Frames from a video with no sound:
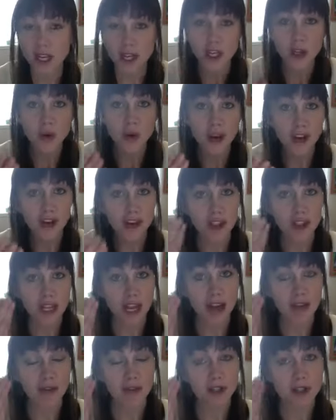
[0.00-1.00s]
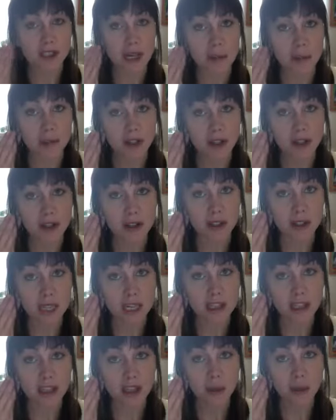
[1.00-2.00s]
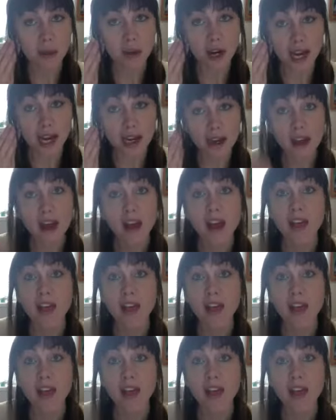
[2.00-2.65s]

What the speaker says: You actually have receptors in your brain